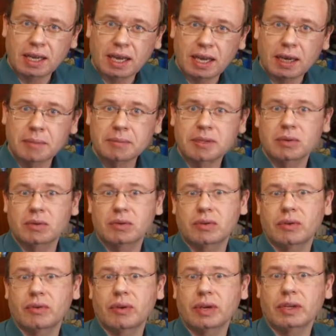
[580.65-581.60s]

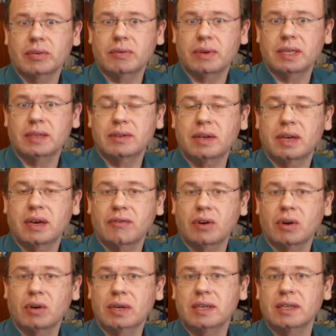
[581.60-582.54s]
absolutely recommend to have a
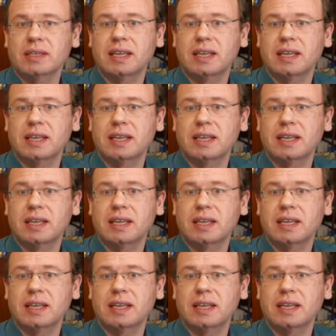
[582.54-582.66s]
look at